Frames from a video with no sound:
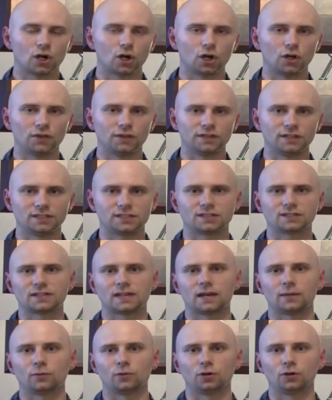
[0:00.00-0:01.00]
on this
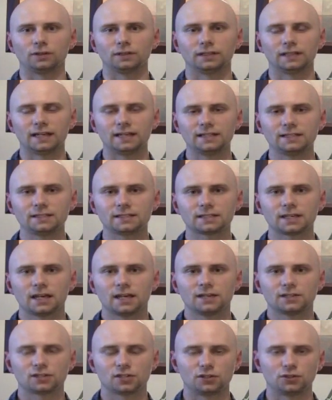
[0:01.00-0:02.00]
Tamron lens,
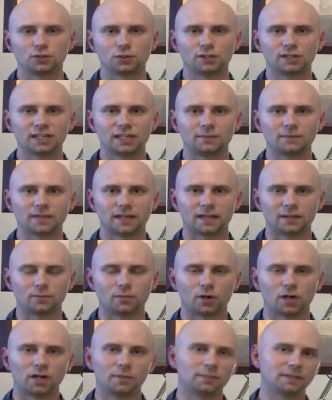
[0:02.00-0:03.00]
so do keep that in
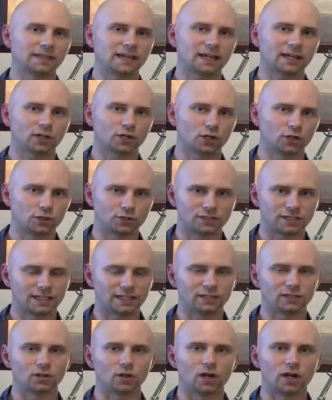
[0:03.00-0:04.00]
mind, but that goes
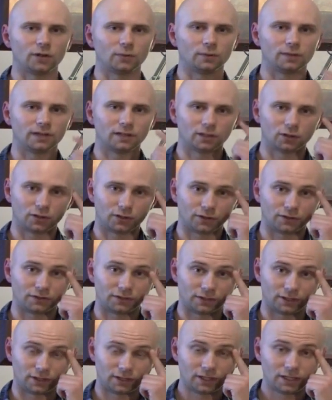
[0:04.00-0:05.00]
in line with a lot of
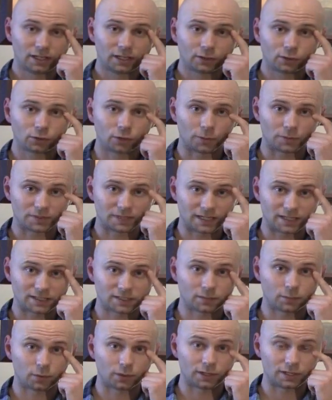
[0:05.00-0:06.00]
the crop
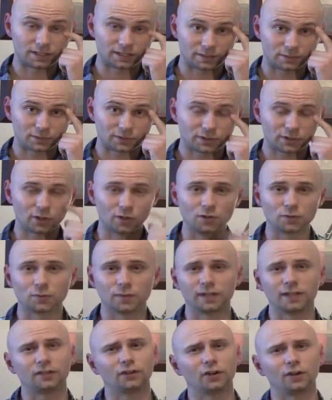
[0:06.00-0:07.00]
sensor bodies themselves
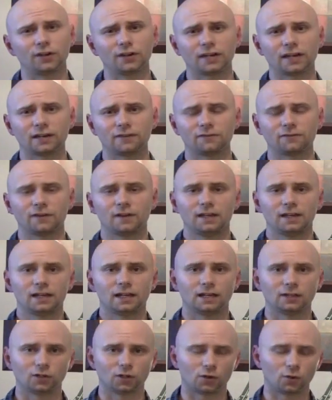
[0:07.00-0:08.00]
where they don't have
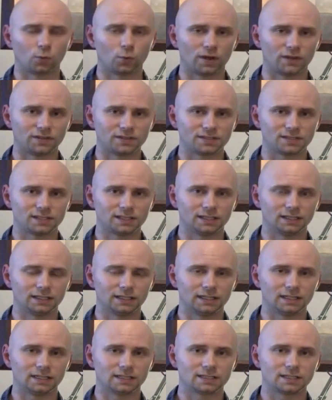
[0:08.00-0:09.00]
a lot of weather
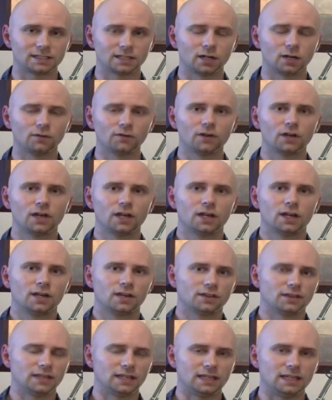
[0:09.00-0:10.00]
sealing itself.
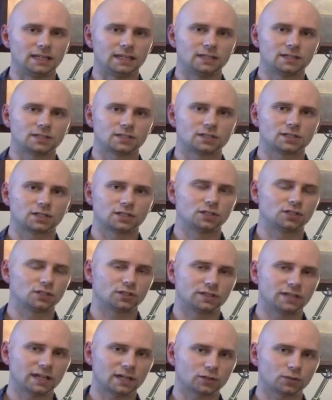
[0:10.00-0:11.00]
The
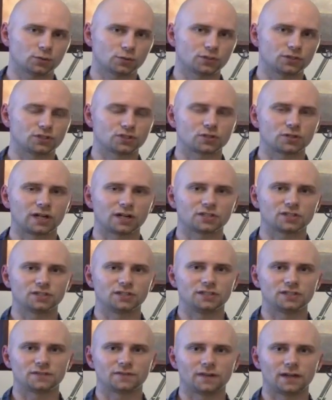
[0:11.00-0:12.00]
actual
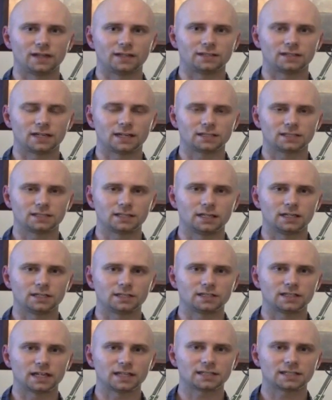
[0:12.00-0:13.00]
construction is fantastic.
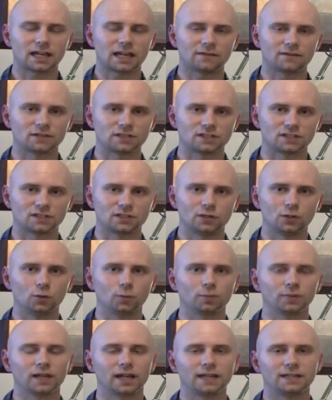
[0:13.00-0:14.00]
It does have a
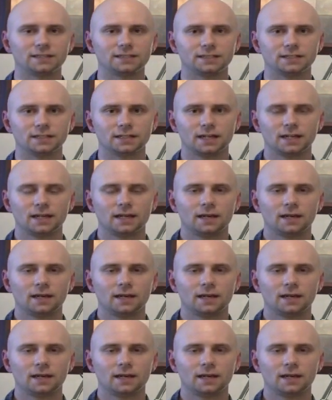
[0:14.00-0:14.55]
steel plated